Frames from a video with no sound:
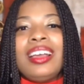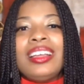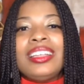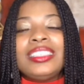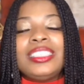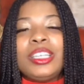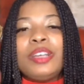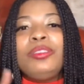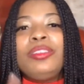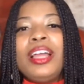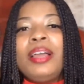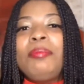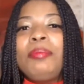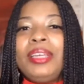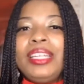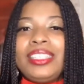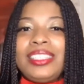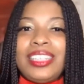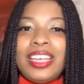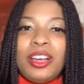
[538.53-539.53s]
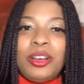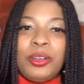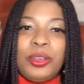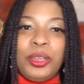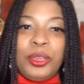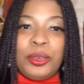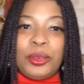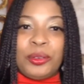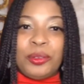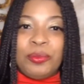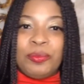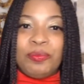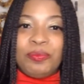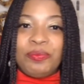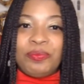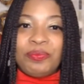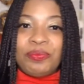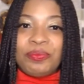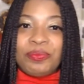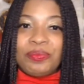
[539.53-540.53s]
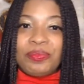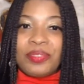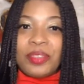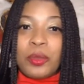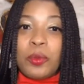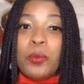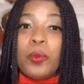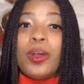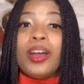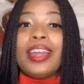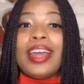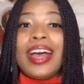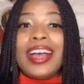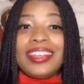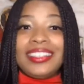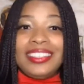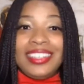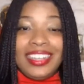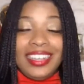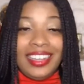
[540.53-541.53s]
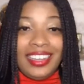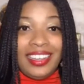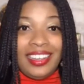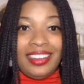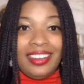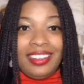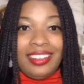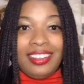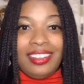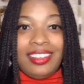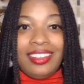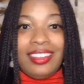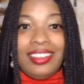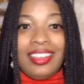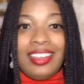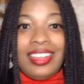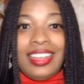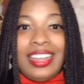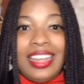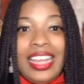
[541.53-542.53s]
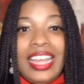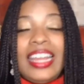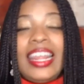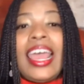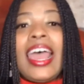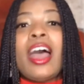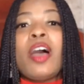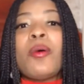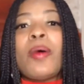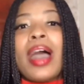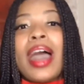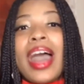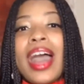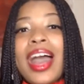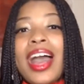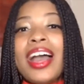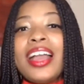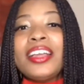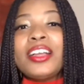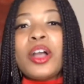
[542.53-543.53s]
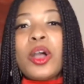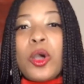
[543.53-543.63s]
So let me tell you what I did and how I